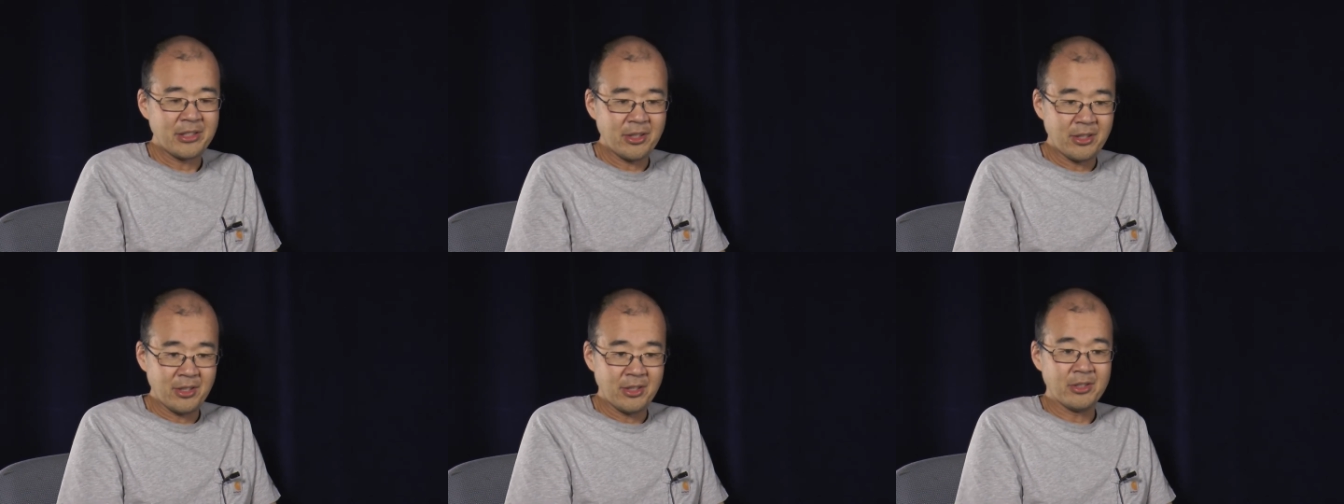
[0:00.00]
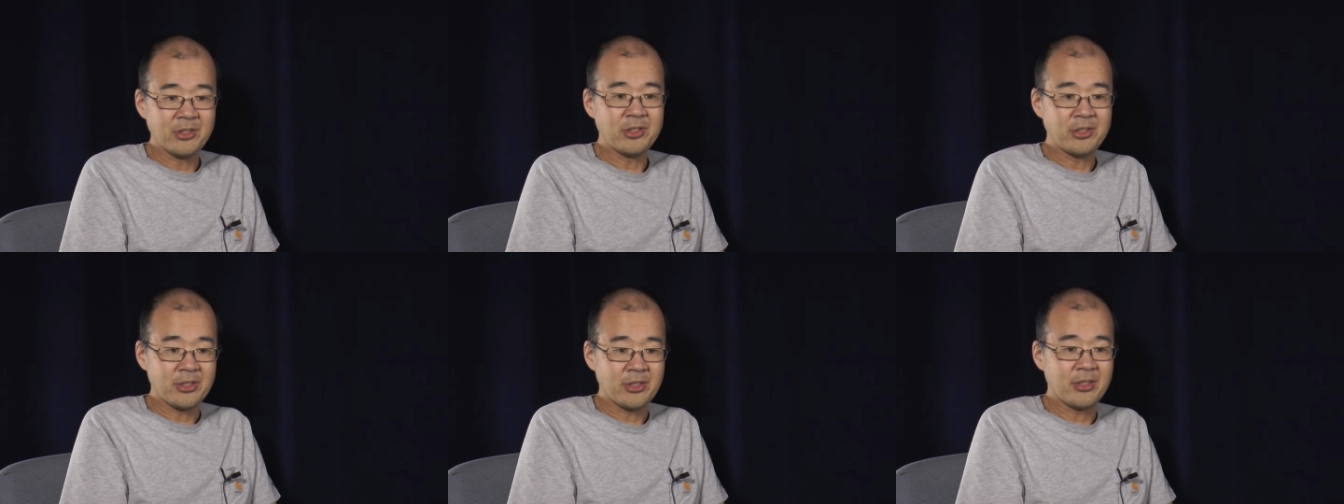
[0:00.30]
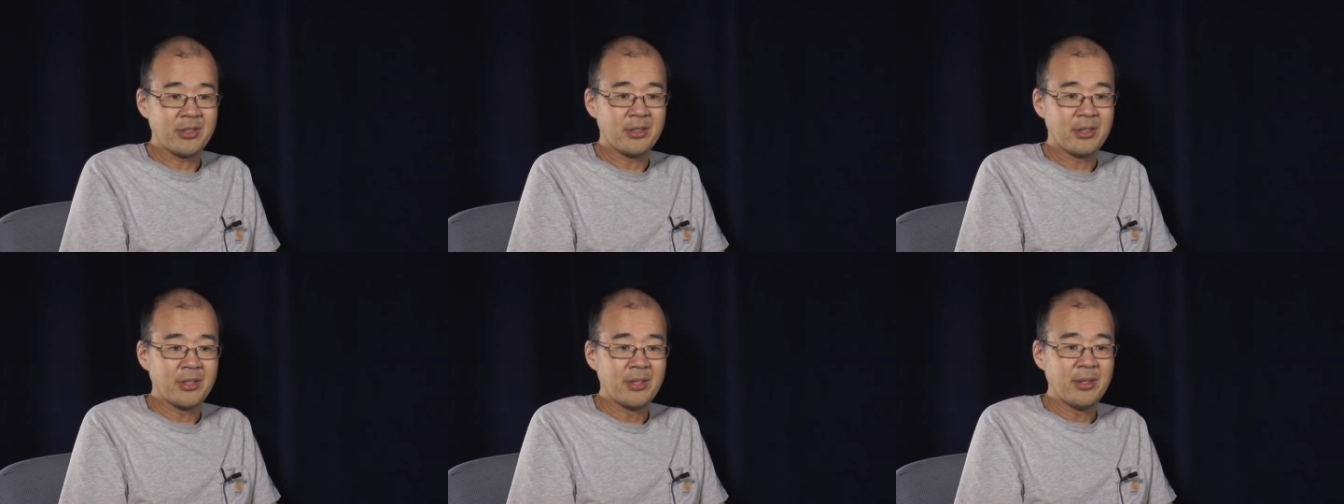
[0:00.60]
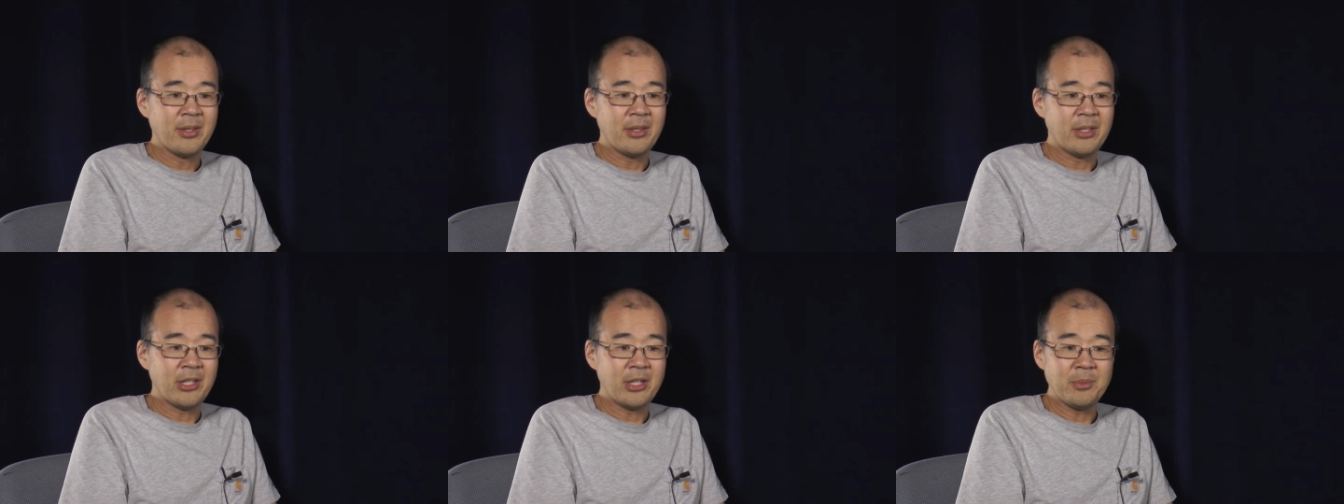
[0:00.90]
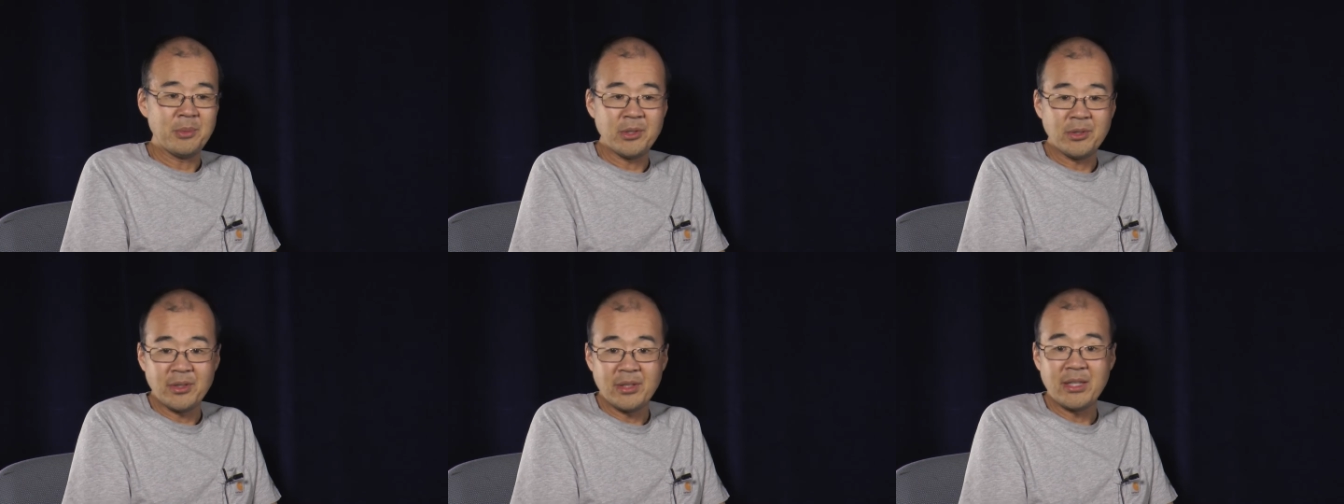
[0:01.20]
culture, the
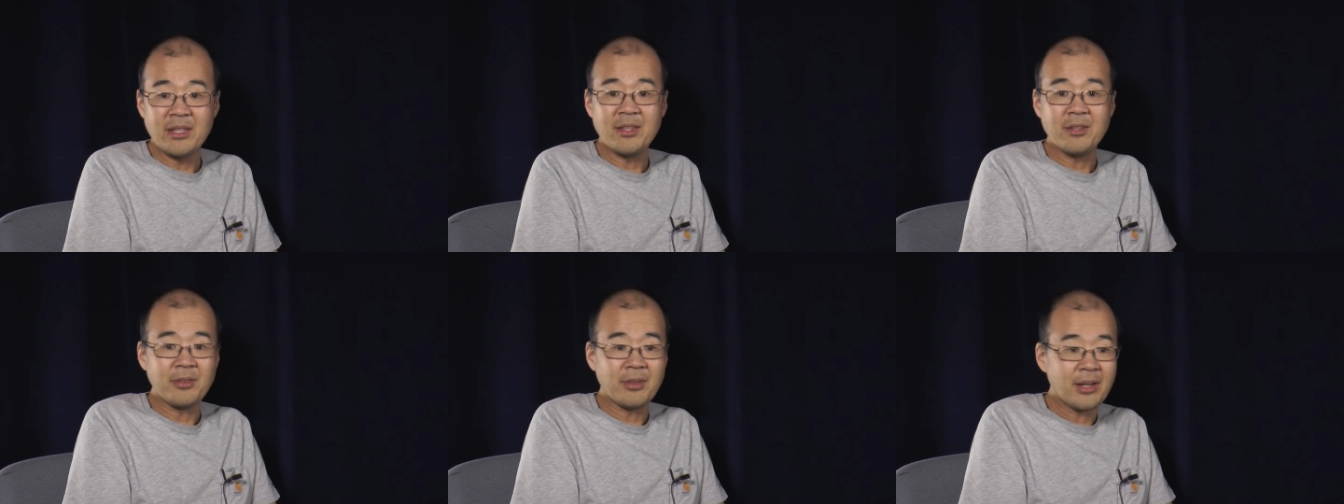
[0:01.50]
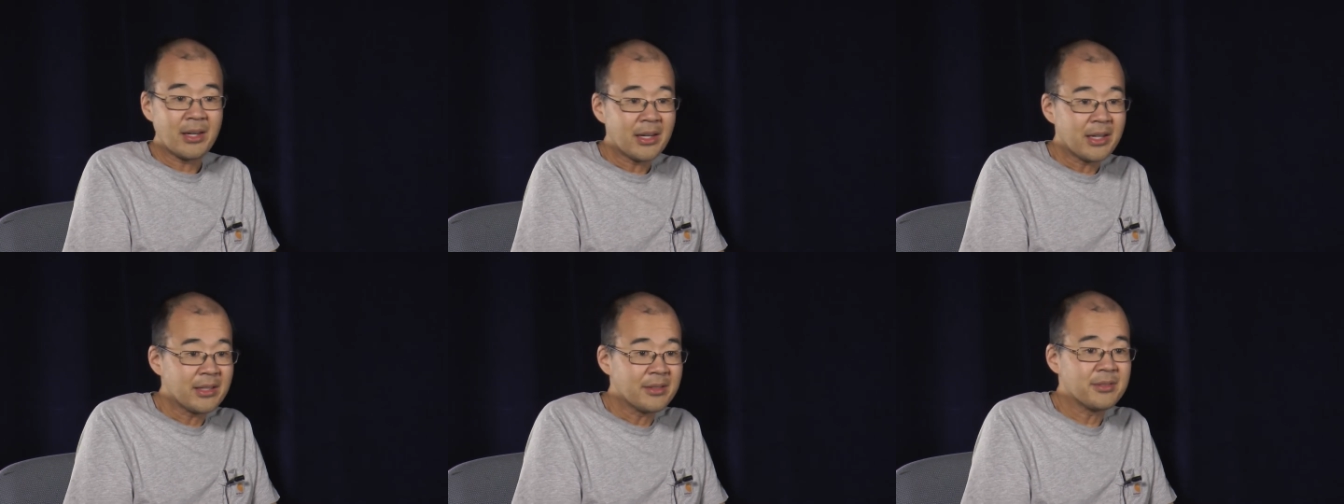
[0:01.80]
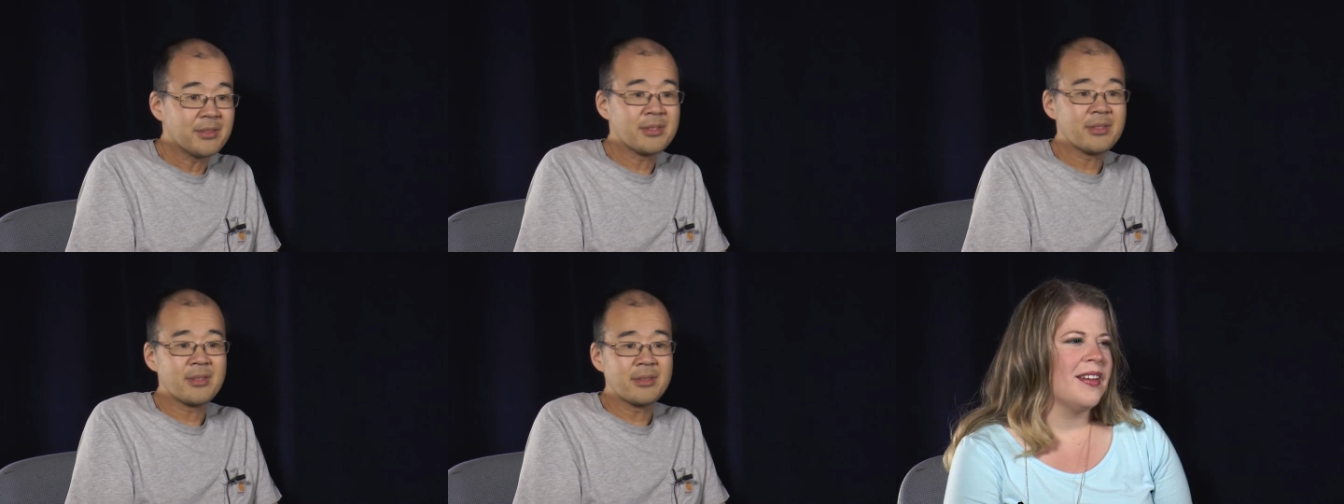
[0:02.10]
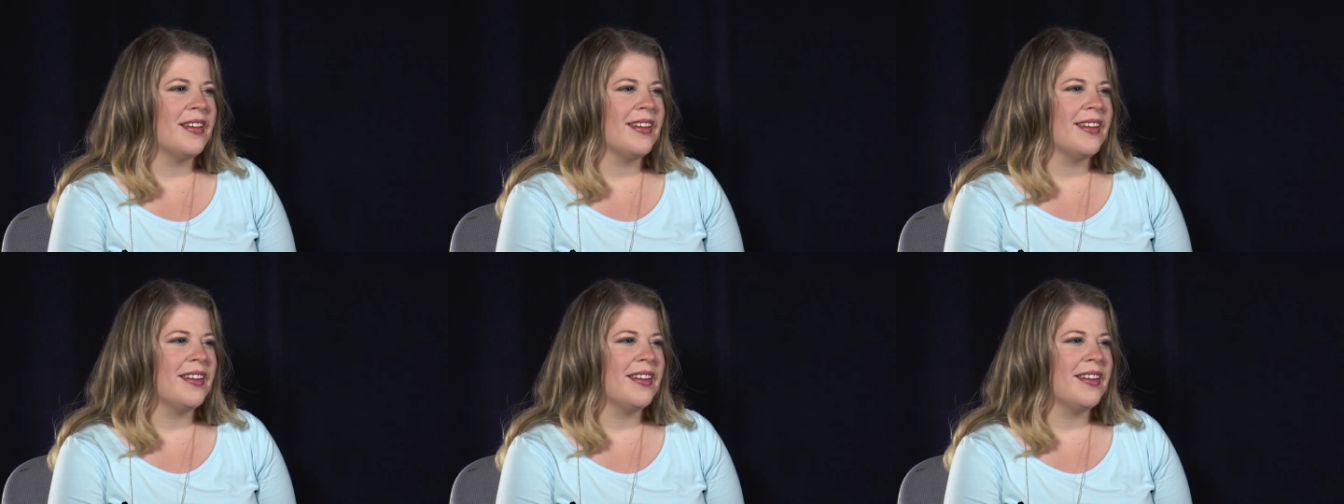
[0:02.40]
community thrives.